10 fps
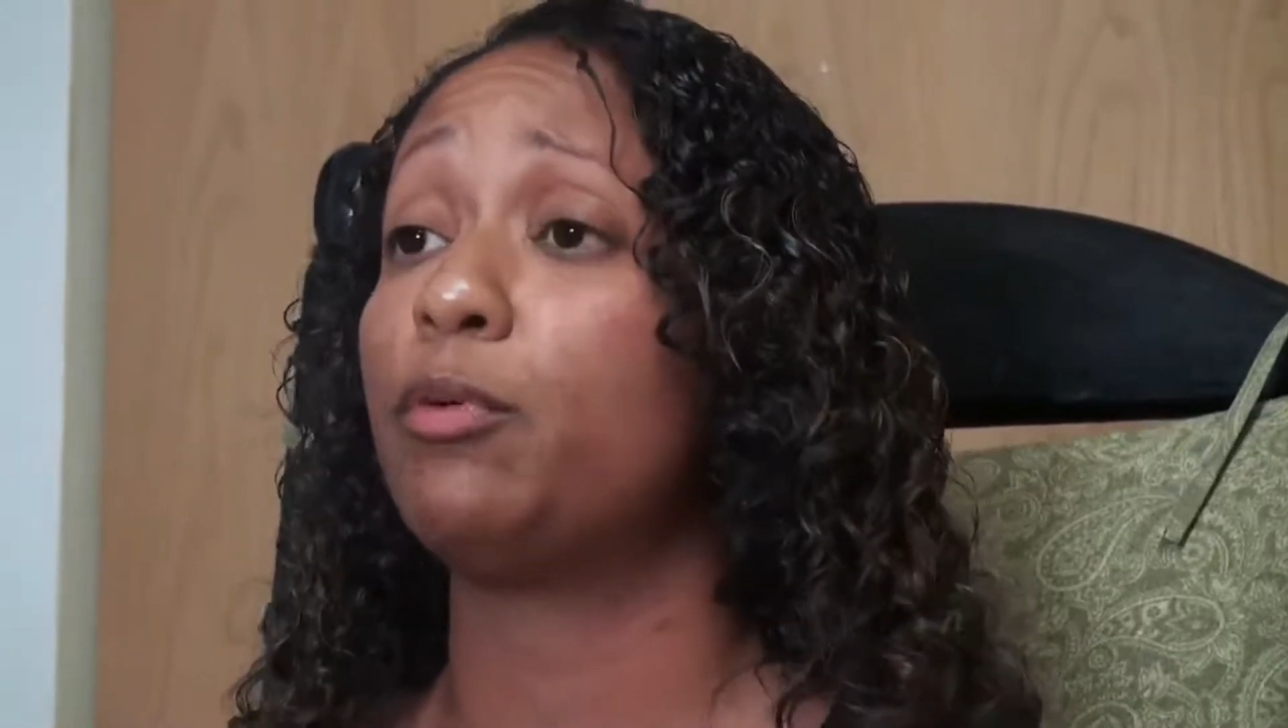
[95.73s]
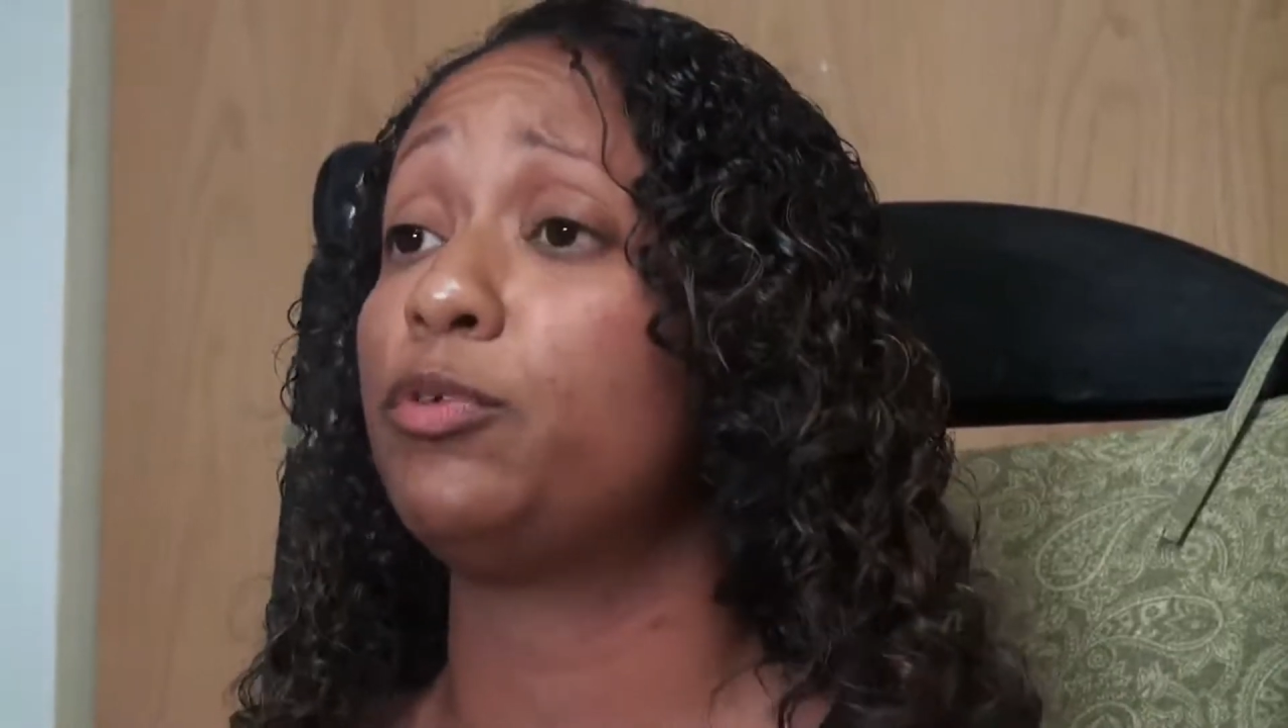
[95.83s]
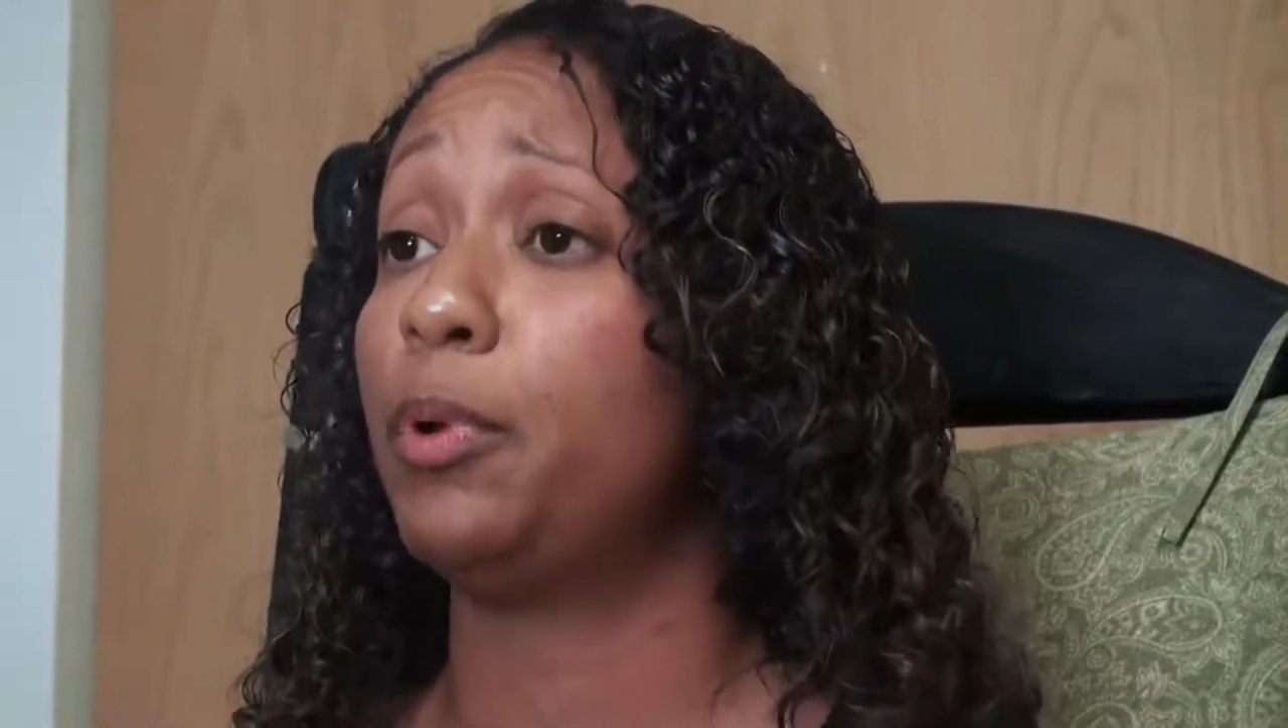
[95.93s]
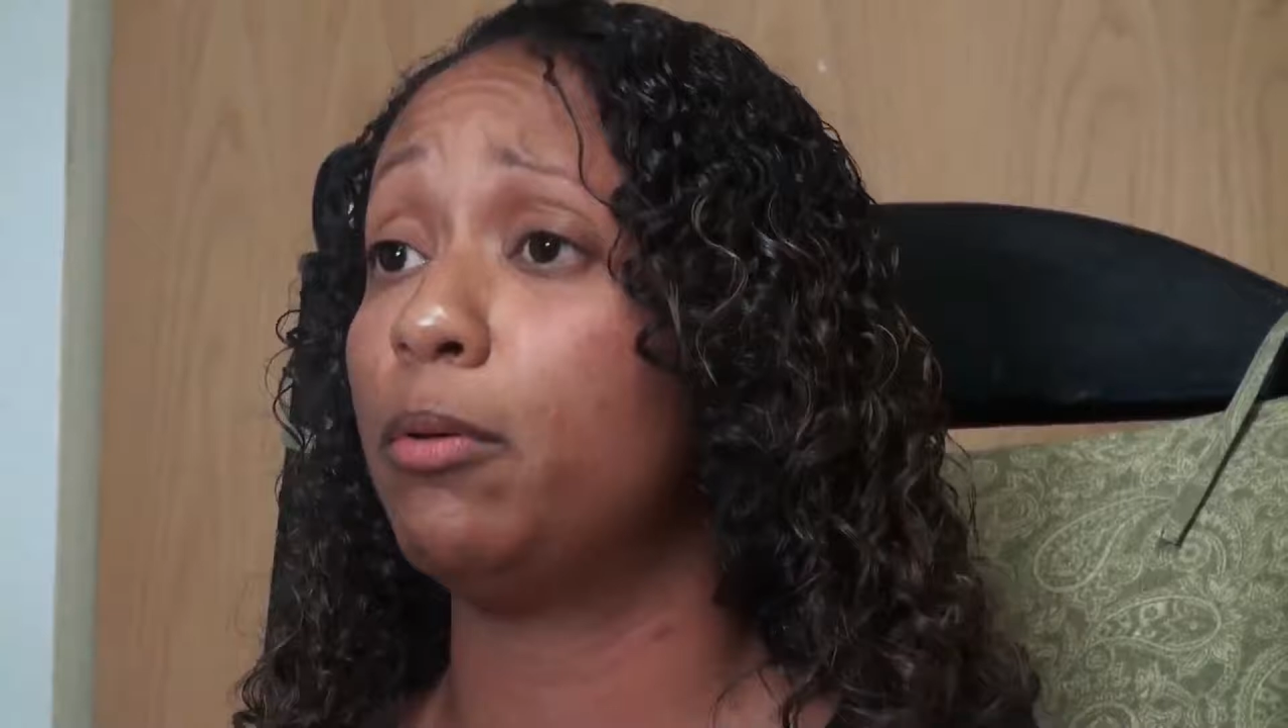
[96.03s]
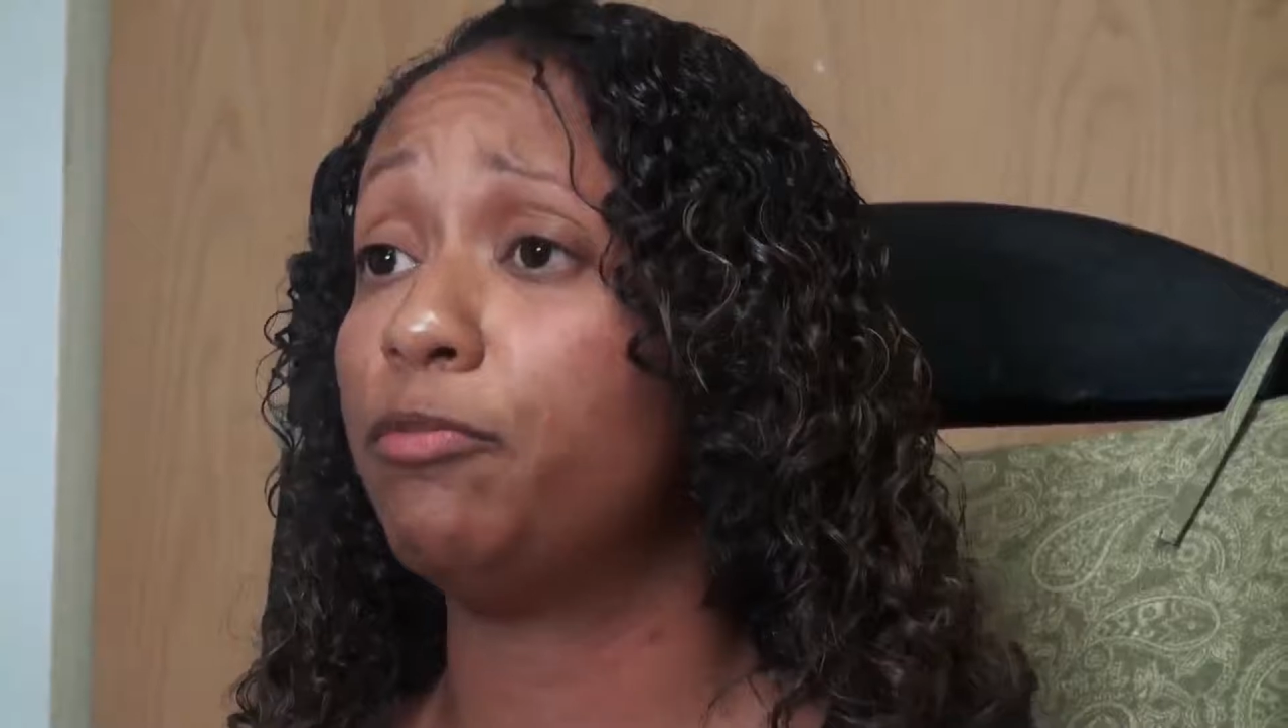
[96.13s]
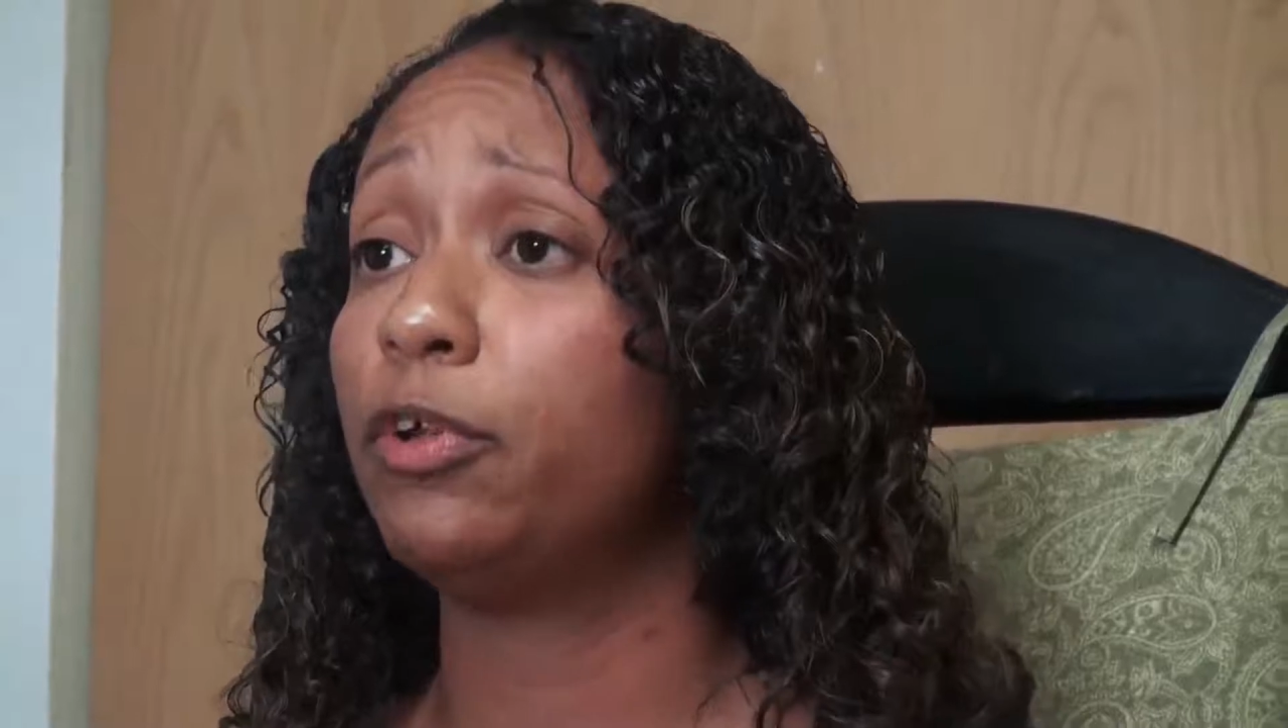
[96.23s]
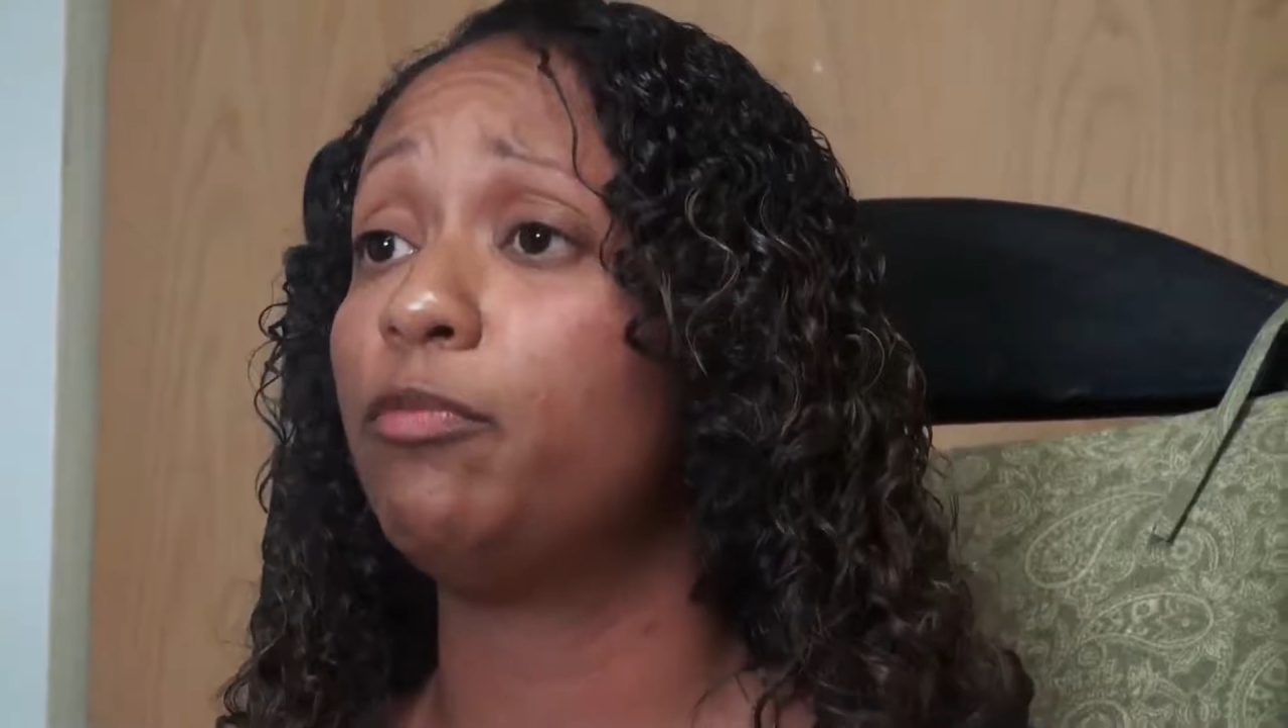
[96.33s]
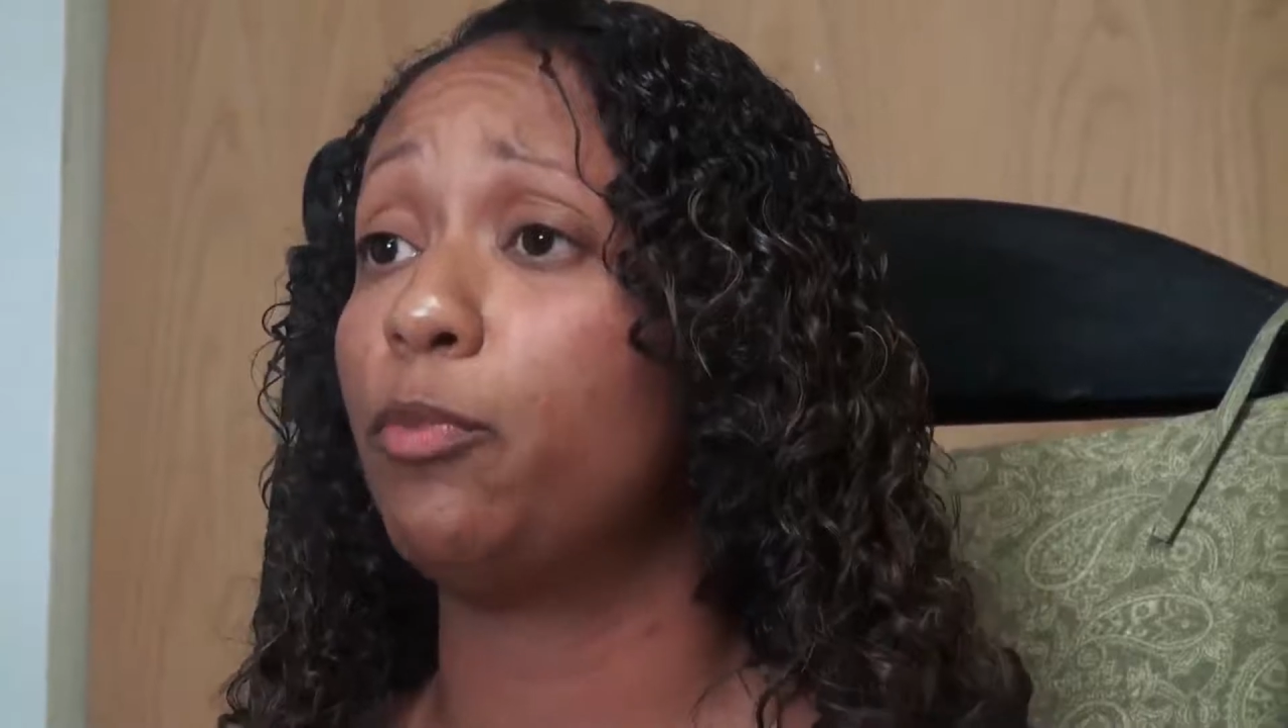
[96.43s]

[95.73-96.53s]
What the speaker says: I was pumped full of